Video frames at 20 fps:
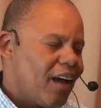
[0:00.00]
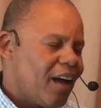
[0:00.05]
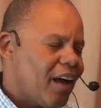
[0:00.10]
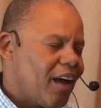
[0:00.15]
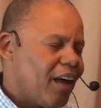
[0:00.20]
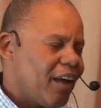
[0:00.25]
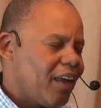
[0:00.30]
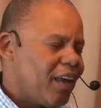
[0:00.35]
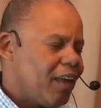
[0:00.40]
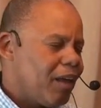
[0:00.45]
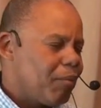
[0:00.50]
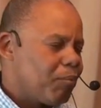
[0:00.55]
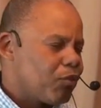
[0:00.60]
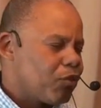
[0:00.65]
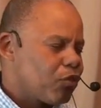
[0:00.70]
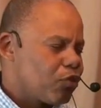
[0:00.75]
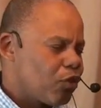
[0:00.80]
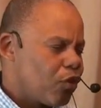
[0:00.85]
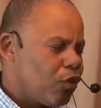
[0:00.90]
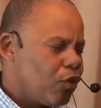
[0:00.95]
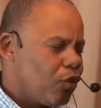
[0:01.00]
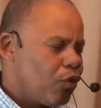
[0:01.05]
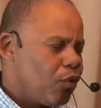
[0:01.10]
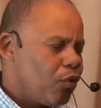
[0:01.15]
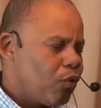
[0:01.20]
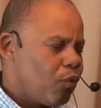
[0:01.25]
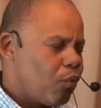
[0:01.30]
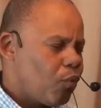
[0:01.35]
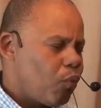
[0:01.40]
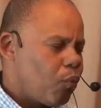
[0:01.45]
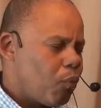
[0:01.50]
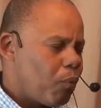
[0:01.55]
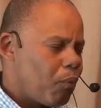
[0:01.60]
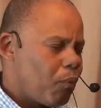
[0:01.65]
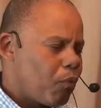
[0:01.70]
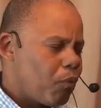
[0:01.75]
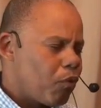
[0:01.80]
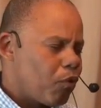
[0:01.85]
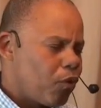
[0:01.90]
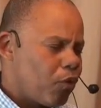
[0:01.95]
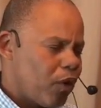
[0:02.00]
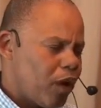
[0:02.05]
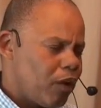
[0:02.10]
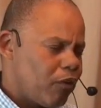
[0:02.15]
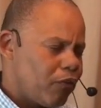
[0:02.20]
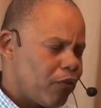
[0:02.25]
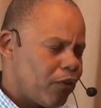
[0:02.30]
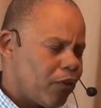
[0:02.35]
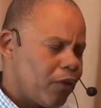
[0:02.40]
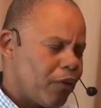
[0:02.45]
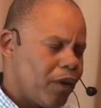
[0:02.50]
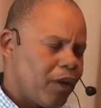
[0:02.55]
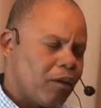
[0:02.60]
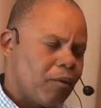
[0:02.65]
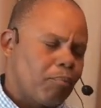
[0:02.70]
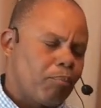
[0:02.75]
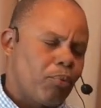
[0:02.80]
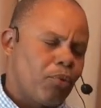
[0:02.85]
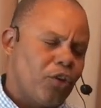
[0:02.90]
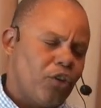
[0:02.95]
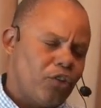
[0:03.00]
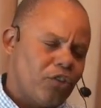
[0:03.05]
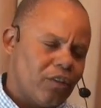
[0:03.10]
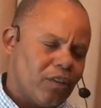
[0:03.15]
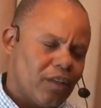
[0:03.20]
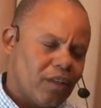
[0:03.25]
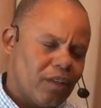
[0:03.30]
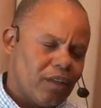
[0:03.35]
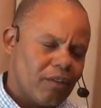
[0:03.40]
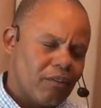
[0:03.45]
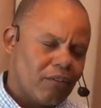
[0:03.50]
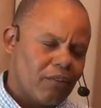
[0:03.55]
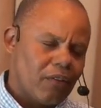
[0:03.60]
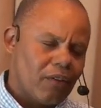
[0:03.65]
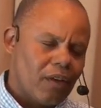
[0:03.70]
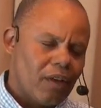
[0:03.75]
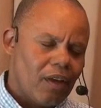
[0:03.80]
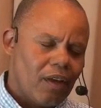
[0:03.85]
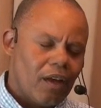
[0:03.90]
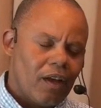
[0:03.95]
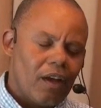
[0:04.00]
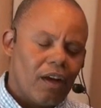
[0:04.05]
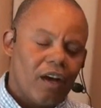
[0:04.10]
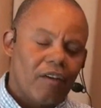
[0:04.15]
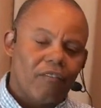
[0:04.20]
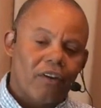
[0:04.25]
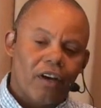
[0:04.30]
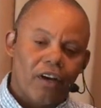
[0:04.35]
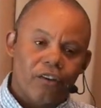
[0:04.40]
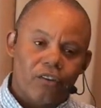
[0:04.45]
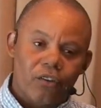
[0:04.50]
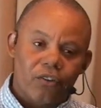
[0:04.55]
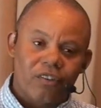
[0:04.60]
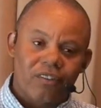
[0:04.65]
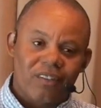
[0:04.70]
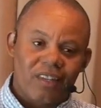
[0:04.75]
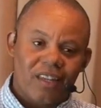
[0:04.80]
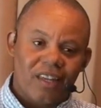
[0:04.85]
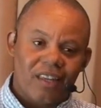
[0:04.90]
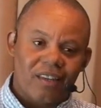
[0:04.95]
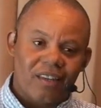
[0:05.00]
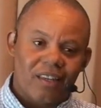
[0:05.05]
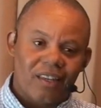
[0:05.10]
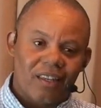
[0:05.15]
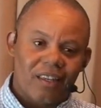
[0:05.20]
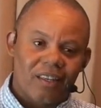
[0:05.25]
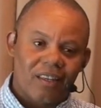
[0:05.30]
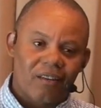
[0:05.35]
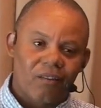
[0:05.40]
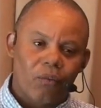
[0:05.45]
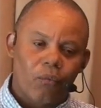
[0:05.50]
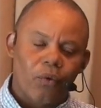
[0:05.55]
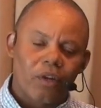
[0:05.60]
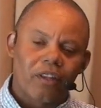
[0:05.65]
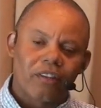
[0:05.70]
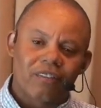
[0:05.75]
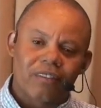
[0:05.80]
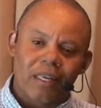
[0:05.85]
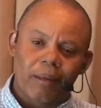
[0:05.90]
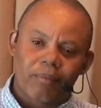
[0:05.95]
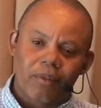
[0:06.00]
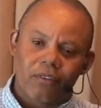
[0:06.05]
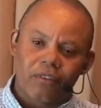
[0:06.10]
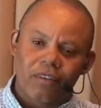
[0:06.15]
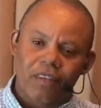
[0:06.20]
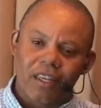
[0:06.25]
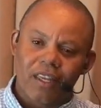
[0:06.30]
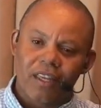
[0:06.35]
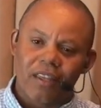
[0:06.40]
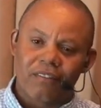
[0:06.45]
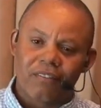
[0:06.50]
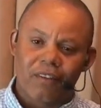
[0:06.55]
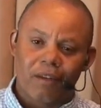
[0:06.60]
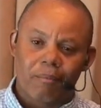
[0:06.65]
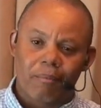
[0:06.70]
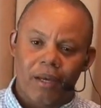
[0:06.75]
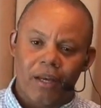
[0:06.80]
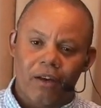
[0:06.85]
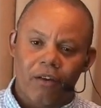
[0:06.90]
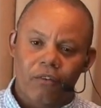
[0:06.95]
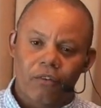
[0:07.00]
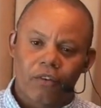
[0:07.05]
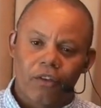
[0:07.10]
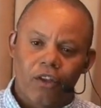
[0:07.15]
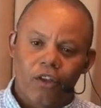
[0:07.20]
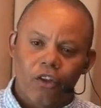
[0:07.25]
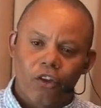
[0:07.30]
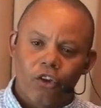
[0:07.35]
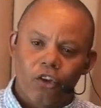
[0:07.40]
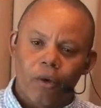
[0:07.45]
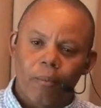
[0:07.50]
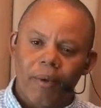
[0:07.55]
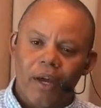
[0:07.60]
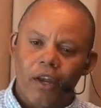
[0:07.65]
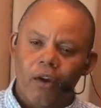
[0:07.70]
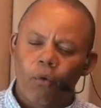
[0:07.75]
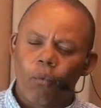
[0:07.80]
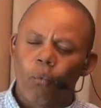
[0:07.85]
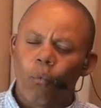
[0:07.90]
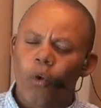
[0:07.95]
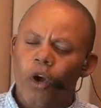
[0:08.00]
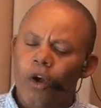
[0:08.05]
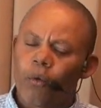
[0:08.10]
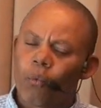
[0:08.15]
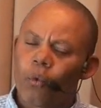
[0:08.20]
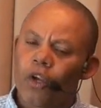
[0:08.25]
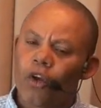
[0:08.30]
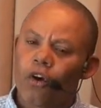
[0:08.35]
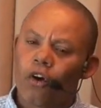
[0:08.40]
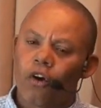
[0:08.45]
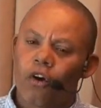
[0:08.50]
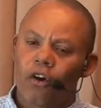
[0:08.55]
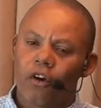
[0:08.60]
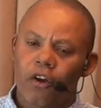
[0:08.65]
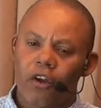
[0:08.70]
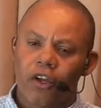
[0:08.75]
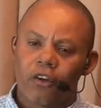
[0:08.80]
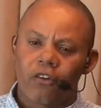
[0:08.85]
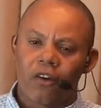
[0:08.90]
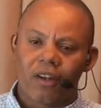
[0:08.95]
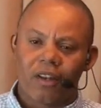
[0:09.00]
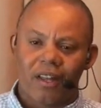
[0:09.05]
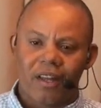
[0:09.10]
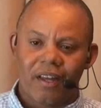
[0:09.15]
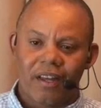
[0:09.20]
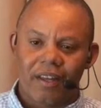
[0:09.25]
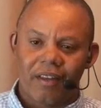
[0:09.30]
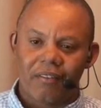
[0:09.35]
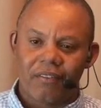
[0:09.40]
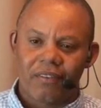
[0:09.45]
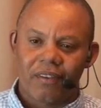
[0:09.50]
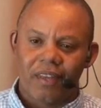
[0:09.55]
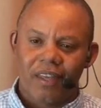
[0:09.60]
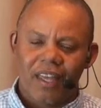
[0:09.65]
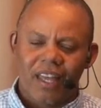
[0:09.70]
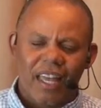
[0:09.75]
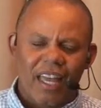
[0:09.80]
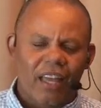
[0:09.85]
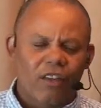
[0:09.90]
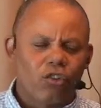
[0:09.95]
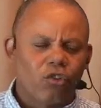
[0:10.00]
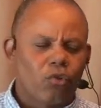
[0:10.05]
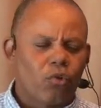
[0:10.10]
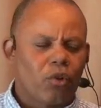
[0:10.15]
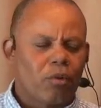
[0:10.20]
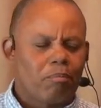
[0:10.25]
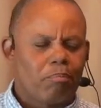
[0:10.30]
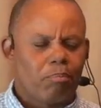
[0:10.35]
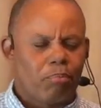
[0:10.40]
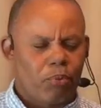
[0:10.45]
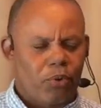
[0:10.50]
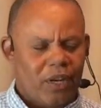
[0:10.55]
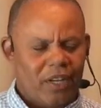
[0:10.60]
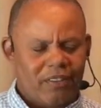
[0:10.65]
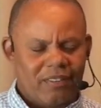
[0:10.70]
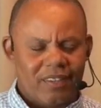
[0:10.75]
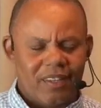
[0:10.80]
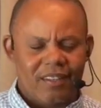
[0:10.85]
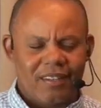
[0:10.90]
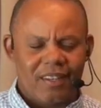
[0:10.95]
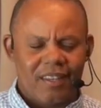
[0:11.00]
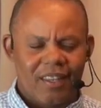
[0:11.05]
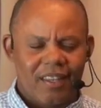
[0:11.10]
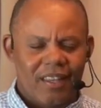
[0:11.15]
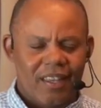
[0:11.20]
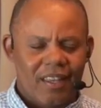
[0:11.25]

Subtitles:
I am so grateful and appreciative of understanding what acceptance is about, no matter where we are in our lives, and to embrace it,